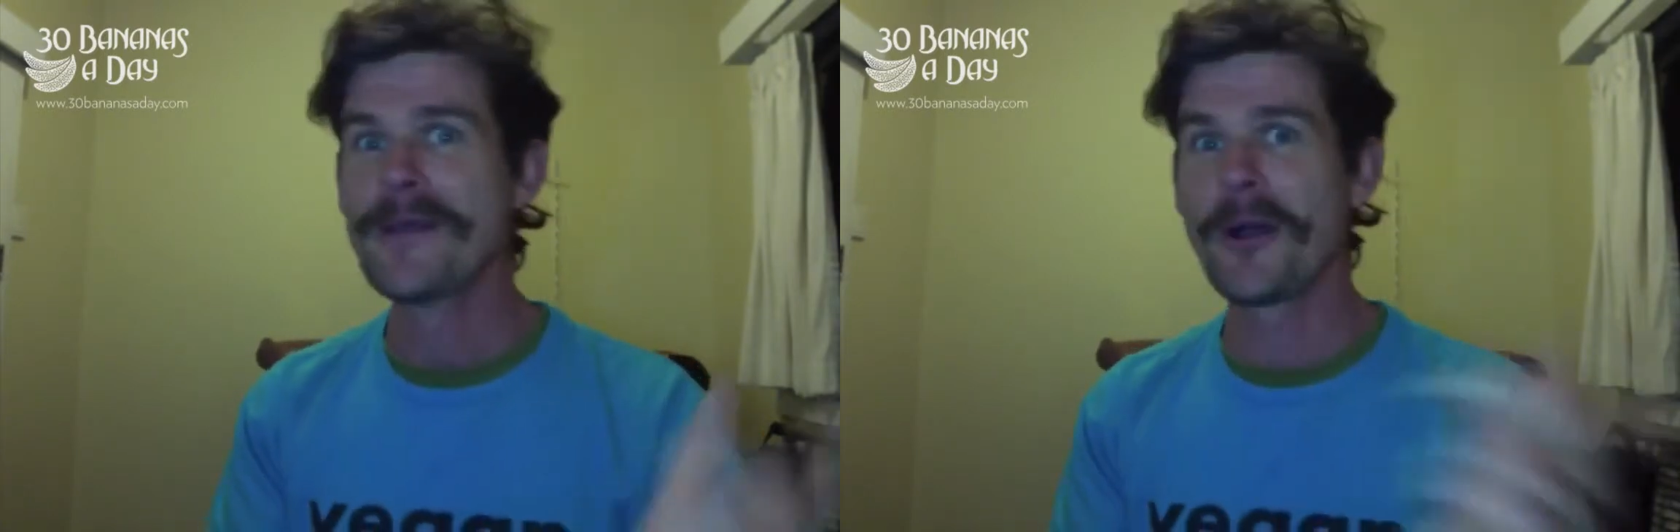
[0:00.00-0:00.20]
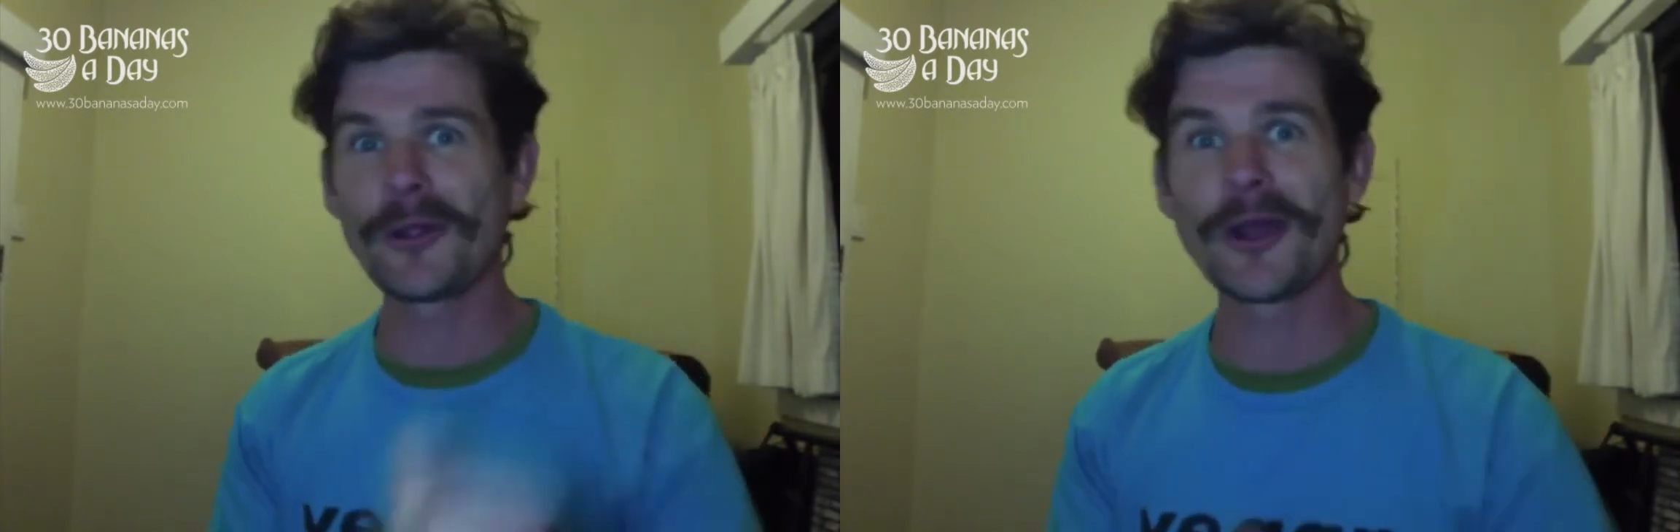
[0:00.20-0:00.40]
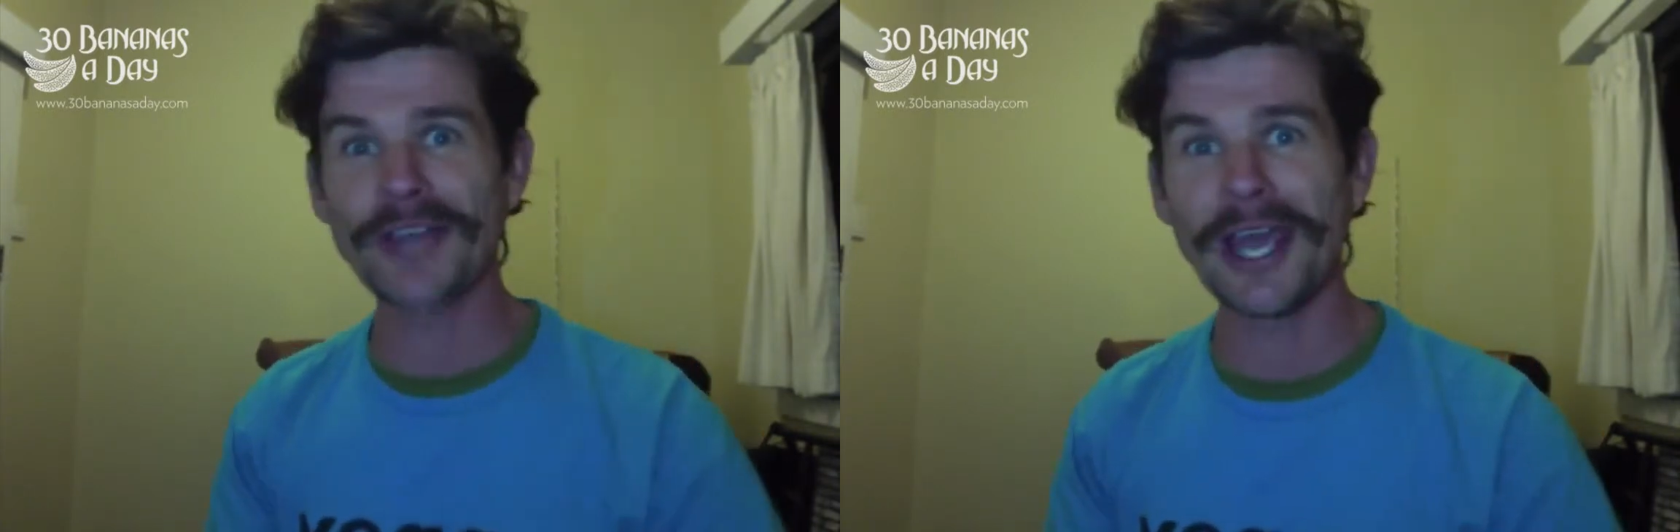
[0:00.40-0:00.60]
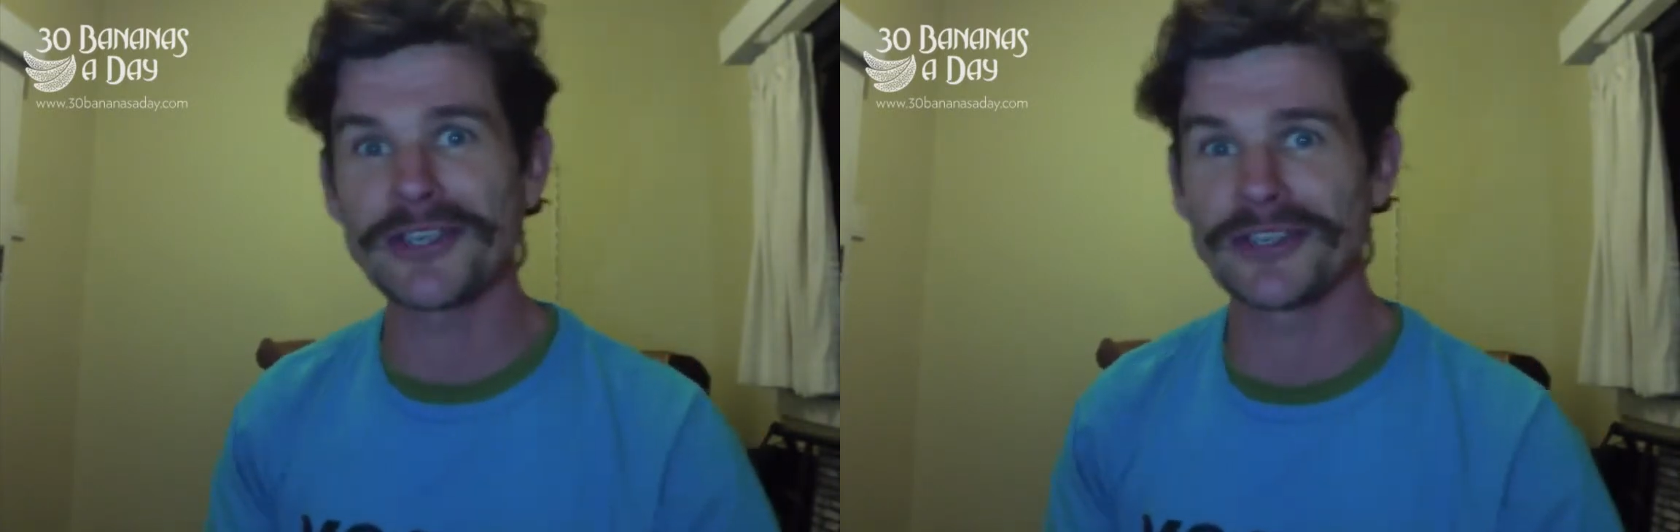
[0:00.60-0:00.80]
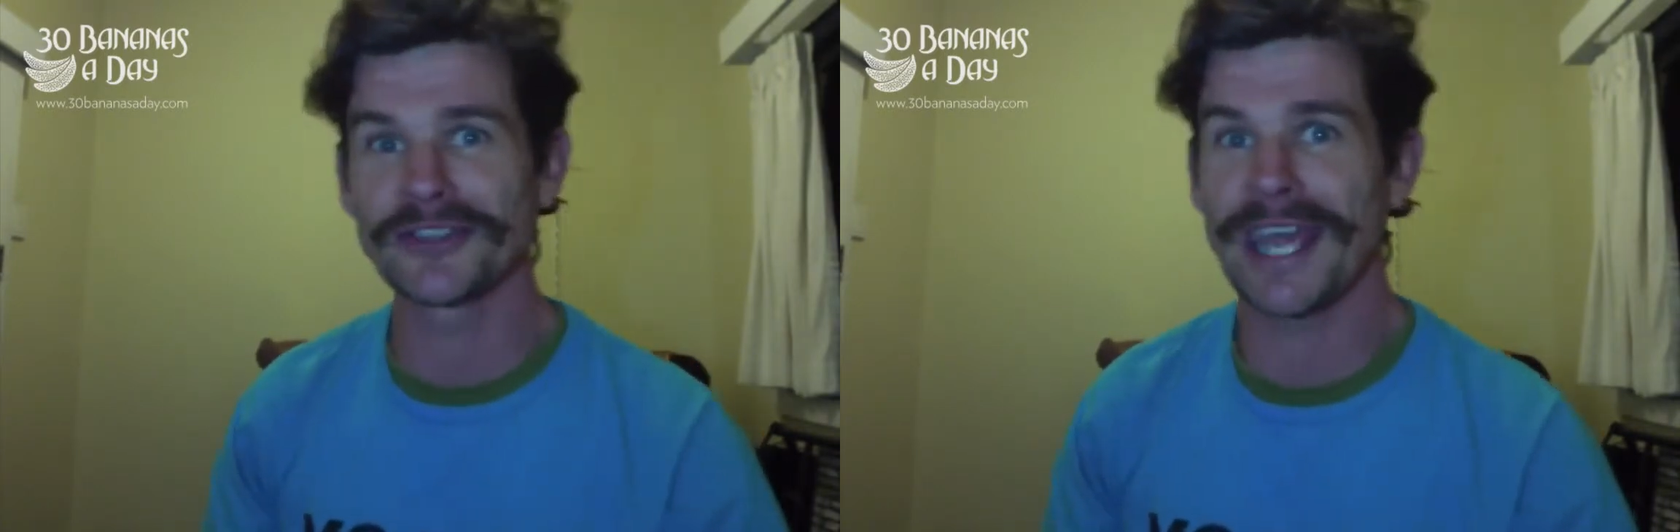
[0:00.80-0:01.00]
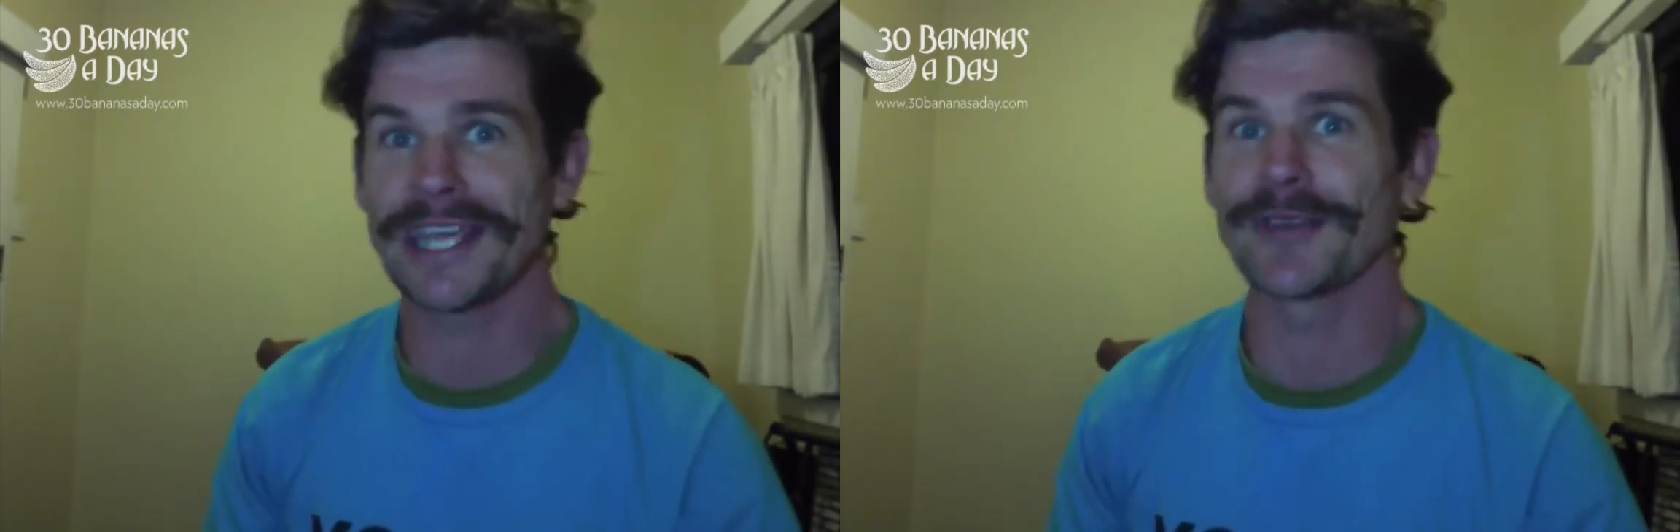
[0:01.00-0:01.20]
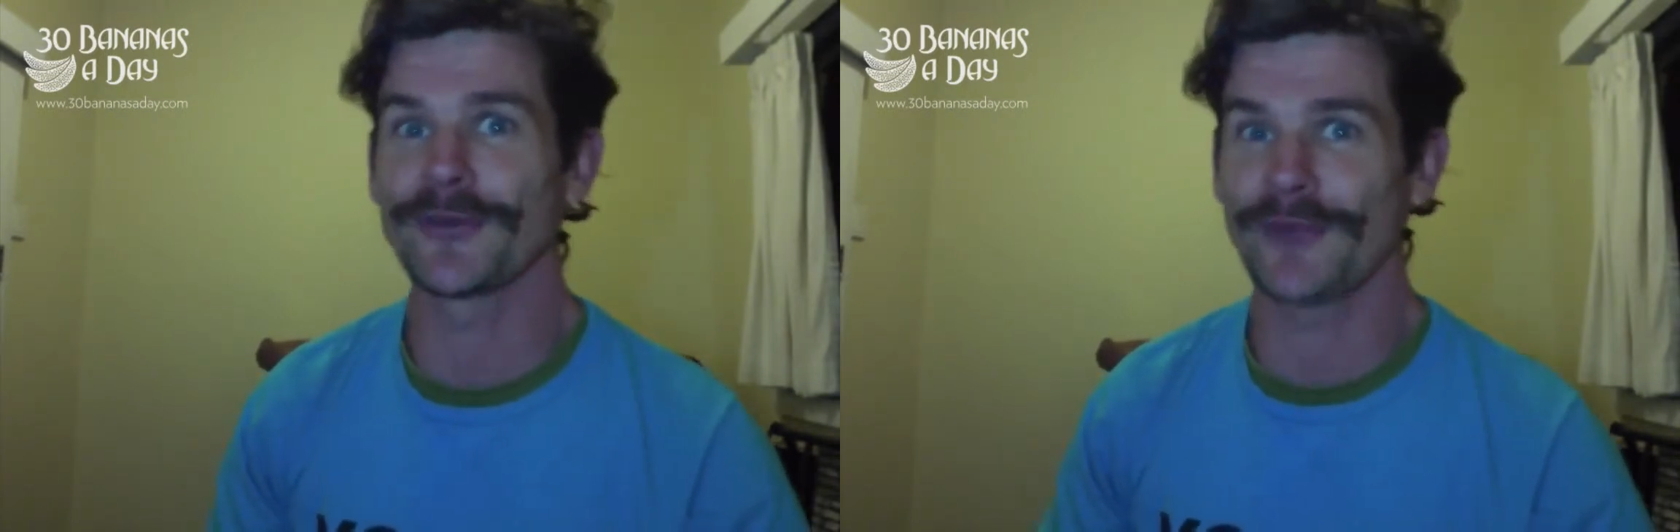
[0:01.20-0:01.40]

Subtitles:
All those Asians, they get